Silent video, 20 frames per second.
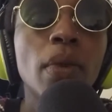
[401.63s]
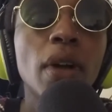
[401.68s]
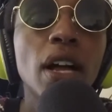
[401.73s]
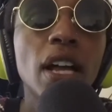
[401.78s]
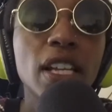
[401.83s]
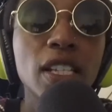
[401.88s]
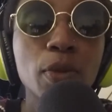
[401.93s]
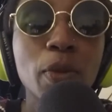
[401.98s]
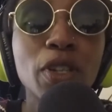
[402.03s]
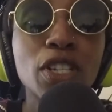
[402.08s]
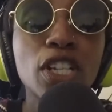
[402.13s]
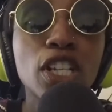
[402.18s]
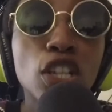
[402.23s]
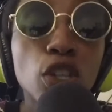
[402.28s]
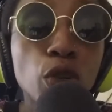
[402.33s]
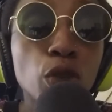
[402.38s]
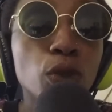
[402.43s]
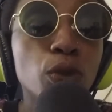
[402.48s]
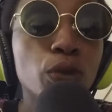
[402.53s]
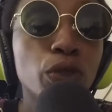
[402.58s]
especially
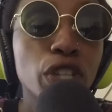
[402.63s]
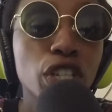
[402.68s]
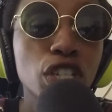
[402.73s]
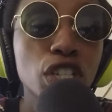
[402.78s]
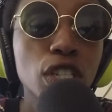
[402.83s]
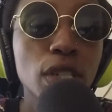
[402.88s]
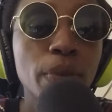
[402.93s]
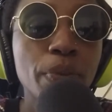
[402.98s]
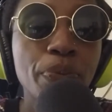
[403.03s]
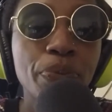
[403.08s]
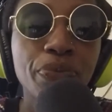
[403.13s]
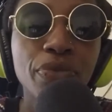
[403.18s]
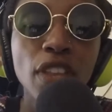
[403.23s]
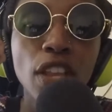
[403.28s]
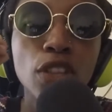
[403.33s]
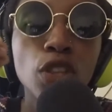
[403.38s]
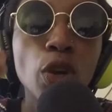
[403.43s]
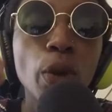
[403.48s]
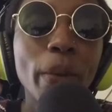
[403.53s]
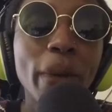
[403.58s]
good fish,
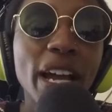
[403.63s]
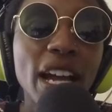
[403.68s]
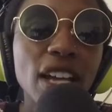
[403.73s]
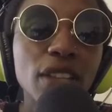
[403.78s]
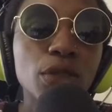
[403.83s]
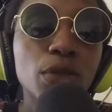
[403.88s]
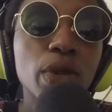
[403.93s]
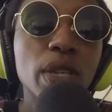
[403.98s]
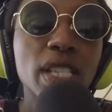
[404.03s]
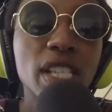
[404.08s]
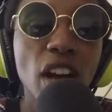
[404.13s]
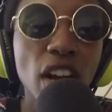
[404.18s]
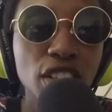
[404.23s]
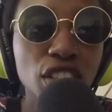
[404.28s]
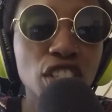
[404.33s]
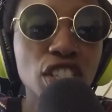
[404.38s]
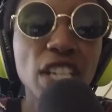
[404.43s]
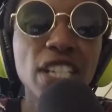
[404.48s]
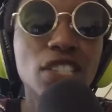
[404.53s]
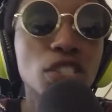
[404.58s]
the omega-3s are
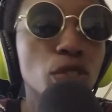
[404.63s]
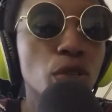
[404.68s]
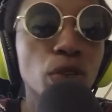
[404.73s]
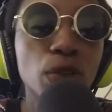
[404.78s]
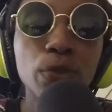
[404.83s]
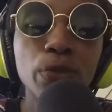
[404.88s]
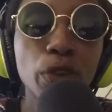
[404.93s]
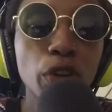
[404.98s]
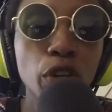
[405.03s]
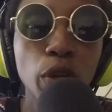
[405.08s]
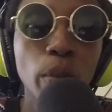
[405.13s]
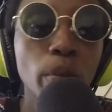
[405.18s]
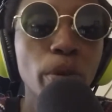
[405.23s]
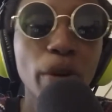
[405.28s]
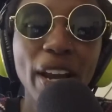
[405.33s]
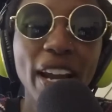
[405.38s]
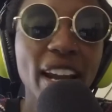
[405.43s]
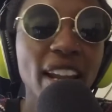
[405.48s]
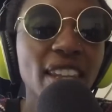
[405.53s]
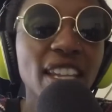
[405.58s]
just good for your
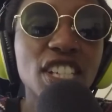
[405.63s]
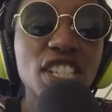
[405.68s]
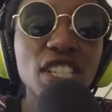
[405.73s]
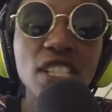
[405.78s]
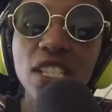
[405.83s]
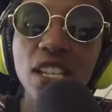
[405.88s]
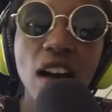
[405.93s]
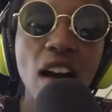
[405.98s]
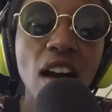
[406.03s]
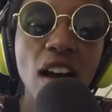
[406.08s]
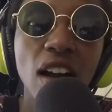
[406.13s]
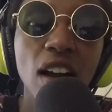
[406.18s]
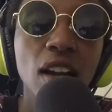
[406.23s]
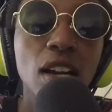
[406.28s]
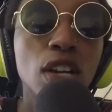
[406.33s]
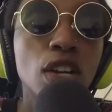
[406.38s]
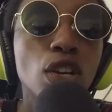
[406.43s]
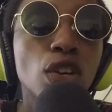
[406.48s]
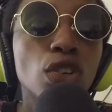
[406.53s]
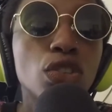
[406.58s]
brain. They just are.
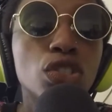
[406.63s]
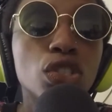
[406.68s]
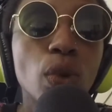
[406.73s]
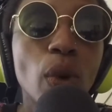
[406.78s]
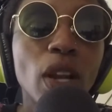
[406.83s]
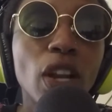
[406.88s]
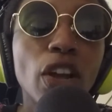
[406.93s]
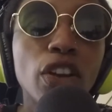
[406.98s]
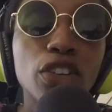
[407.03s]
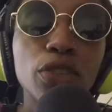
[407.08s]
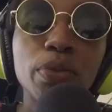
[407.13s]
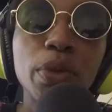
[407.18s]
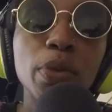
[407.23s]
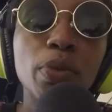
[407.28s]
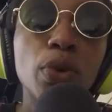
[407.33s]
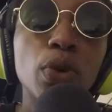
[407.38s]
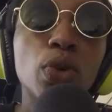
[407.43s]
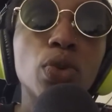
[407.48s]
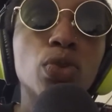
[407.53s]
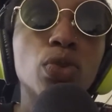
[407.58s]
So a lot of
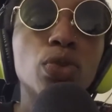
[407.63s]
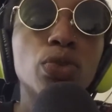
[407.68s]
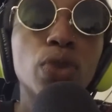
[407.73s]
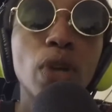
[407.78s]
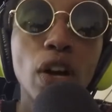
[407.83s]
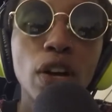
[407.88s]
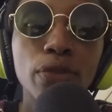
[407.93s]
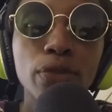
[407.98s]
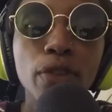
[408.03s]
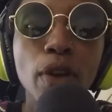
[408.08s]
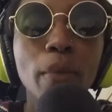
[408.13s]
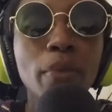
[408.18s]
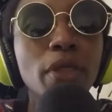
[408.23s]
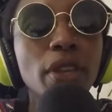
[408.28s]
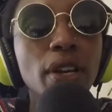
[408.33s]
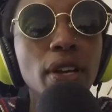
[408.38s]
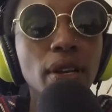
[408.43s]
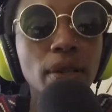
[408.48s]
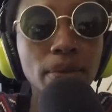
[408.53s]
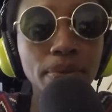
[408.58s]
people who are from
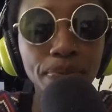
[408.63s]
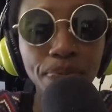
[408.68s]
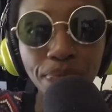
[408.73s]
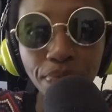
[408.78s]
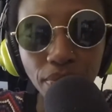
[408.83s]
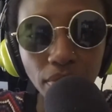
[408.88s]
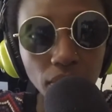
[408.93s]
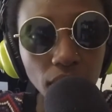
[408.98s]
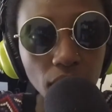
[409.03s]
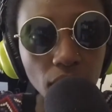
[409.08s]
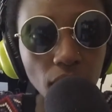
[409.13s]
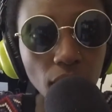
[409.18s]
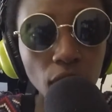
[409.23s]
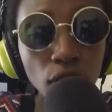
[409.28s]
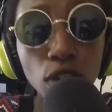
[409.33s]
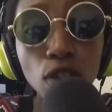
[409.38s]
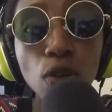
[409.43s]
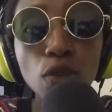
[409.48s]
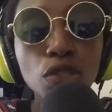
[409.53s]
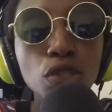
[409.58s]
the
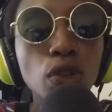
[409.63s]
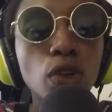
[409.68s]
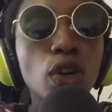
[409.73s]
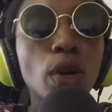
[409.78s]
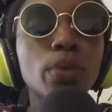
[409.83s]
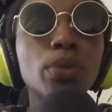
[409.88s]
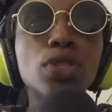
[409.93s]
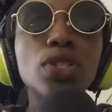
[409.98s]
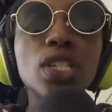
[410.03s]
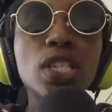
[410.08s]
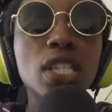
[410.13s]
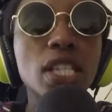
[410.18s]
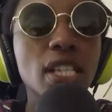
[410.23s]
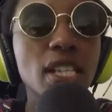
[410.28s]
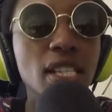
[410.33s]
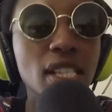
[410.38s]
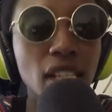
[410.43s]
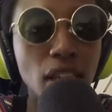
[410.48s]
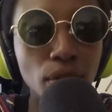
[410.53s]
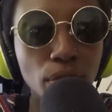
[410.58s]
coastal
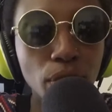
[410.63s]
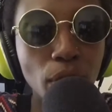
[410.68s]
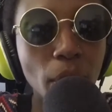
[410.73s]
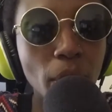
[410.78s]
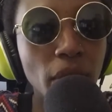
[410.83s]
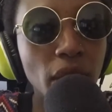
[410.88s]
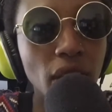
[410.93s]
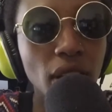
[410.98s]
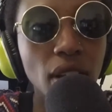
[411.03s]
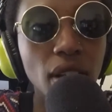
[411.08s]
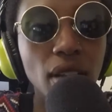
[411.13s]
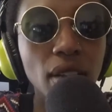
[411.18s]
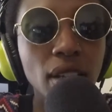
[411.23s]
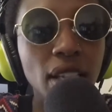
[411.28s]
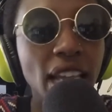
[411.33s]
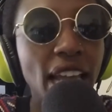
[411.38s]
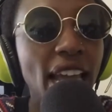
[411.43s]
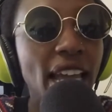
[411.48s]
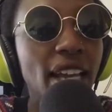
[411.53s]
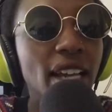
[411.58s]
communities and from the
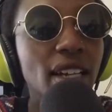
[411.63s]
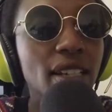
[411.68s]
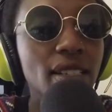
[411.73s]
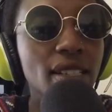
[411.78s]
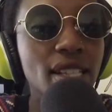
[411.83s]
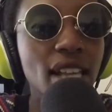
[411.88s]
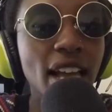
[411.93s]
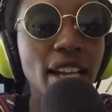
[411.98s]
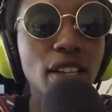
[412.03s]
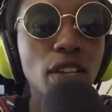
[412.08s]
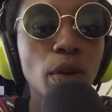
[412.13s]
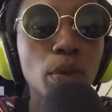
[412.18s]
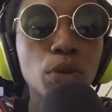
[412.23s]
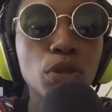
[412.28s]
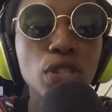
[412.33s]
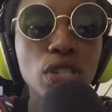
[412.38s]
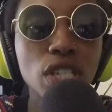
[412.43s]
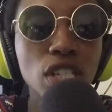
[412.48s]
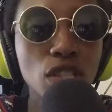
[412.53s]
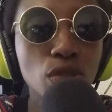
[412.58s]
lakeside
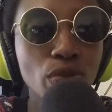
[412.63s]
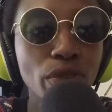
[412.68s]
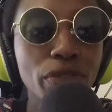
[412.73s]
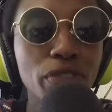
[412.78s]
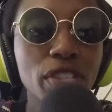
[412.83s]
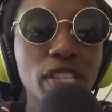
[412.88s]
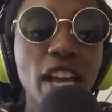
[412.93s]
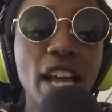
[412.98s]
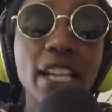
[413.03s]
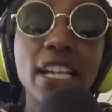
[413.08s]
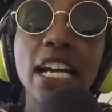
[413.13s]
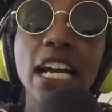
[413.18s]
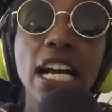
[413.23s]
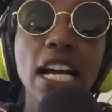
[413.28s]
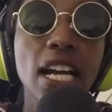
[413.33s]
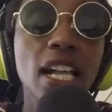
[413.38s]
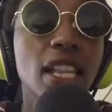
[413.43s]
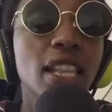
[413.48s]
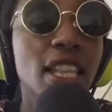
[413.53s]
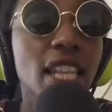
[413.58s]
communities, riverside,
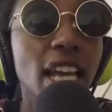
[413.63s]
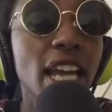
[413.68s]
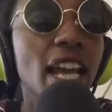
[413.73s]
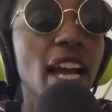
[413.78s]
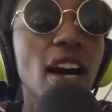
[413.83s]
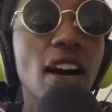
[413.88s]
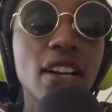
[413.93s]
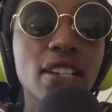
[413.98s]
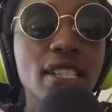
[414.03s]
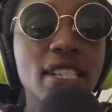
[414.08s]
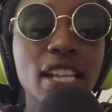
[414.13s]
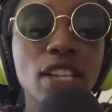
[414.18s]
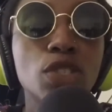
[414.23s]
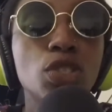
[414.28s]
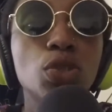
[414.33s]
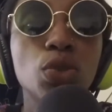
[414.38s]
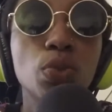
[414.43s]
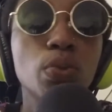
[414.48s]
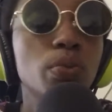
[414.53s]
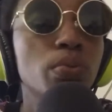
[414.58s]
they are
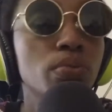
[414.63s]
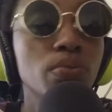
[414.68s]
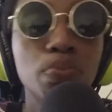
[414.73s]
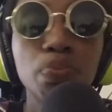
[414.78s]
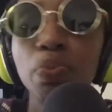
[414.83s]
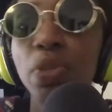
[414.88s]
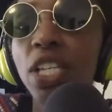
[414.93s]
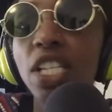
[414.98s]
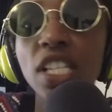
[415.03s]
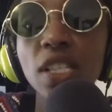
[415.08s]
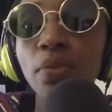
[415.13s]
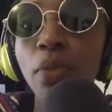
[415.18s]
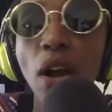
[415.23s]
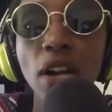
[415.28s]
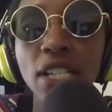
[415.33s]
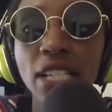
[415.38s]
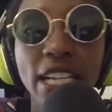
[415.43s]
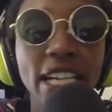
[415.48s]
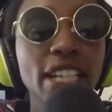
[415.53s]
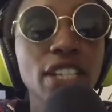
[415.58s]
said to be
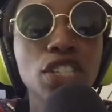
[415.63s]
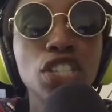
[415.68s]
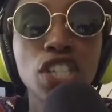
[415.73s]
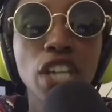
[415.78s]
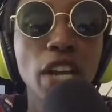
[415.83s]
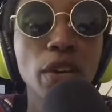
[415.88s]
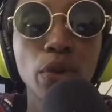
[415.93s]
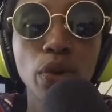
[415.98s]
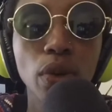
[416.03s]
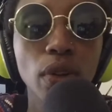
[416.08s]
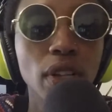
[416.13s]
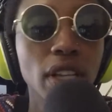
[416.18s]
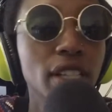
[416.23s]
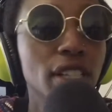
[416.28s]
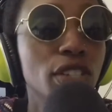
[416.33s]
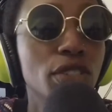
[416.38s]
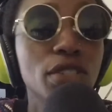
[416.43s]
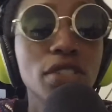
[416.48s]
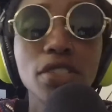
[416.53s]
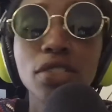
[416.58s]
smarter in general,
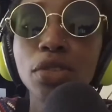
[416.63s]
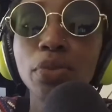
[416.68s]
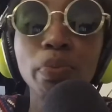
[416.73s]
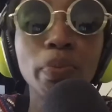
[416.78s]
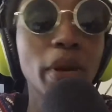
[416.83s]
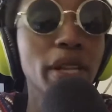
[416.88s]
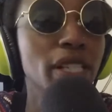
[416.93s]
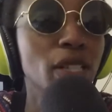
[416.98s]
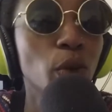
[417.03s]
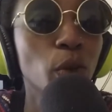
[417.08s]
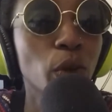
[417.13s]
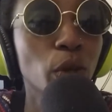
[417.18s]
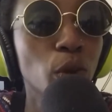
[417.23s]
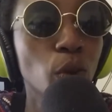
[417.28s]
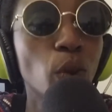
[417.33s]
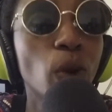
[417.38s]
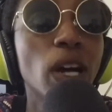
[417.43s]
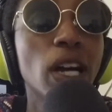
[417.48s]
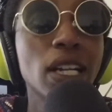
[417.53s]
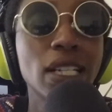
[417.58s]
and they're just better with
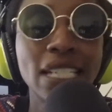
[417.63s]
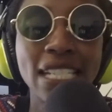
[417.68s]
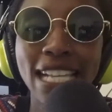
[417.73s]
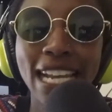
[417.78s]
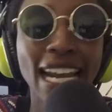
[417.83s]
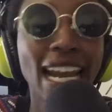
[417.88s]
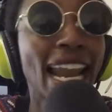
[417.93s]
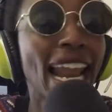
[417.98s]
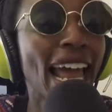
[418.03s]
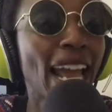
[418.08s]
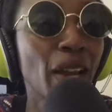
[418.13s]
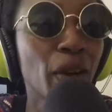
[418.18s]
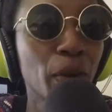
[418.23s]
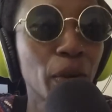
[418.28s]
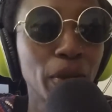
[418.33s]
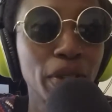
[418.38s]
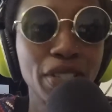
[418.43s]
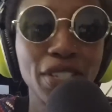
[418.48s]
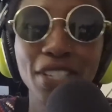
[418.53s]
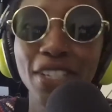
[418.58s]
words and
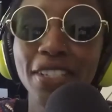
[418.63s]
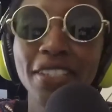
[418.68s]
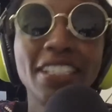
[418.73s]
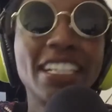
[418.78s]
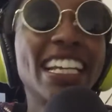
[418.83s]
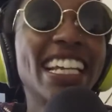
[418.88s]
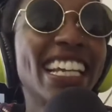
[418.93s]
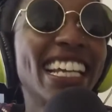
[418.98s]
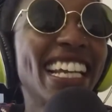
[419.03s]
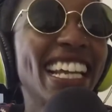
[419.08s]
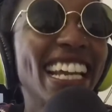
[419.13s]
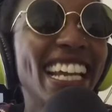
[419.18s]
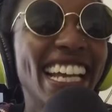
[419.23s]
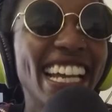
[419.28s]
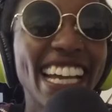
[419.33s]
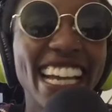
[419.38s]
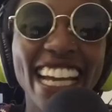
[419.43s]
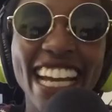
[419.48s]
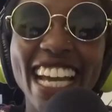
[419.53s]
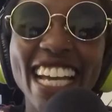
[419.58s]
language, and
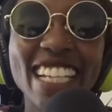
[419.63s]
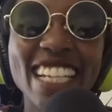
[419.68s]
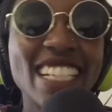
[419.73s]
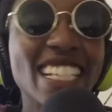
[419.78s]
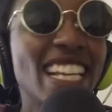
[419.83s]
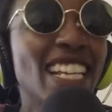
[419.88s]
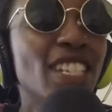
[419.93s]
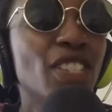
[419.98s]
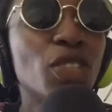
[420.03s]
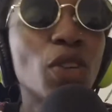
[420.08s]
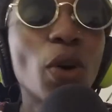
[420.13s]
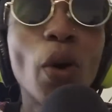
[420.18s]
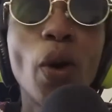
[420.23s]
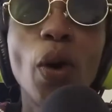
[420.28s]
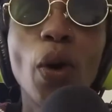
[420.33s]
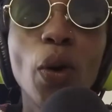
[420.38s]
and so